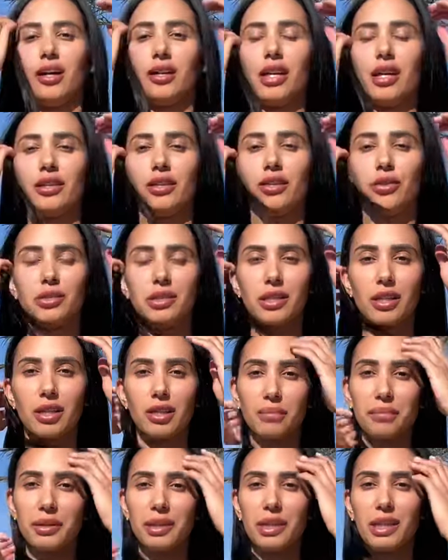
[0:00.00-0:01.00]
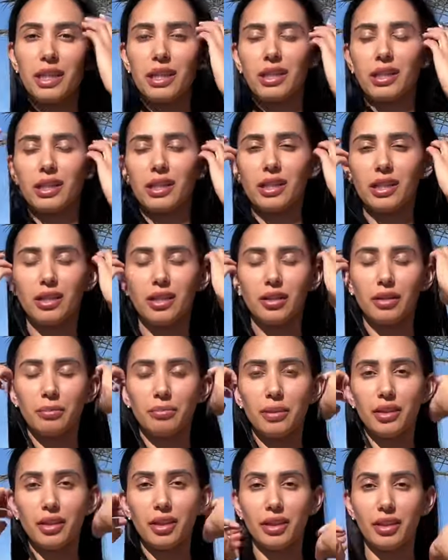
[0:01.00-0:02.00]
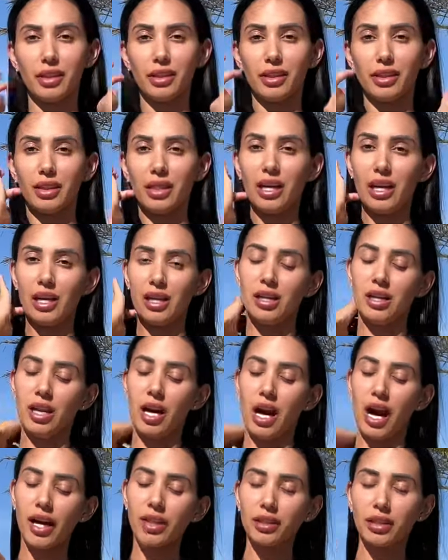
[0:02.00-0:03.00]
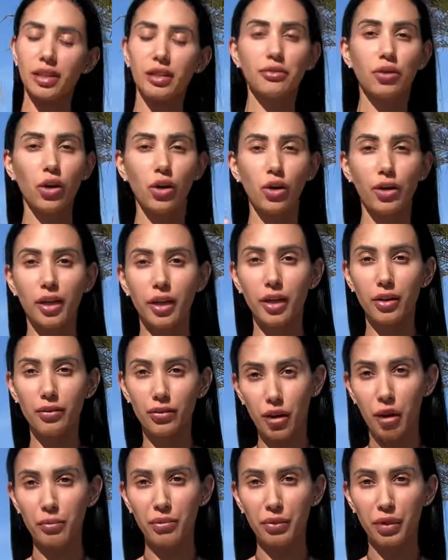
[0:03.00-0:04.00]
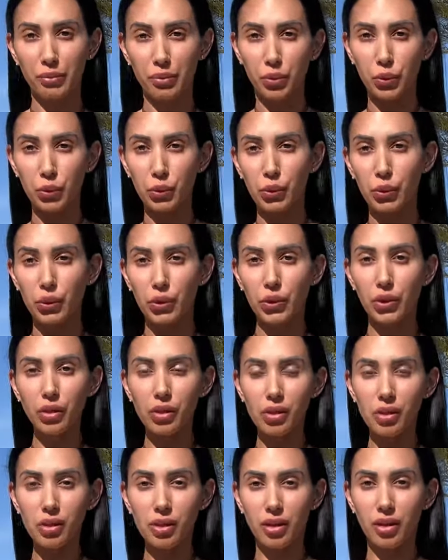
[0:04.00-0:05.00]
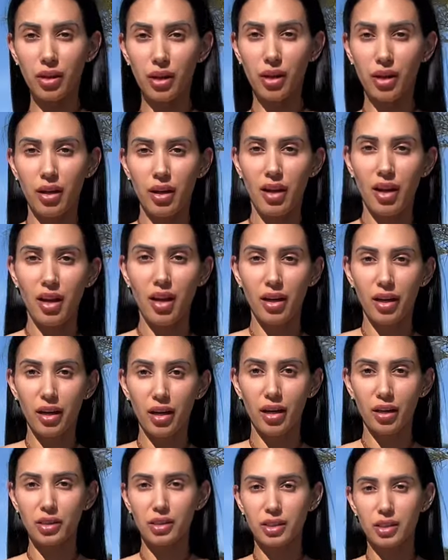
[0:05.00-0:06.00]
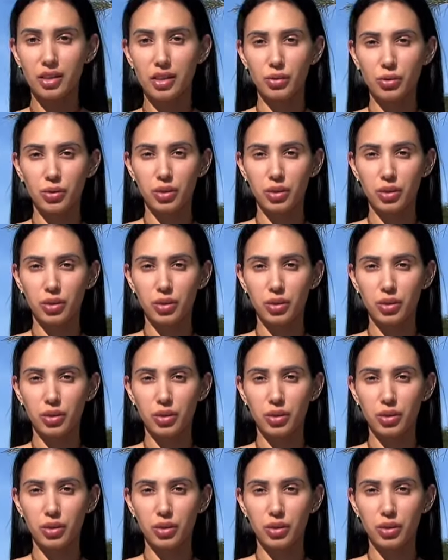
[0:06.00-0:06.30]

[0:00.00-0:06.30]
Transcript: I know it's not a bikini, but I love going from the pool to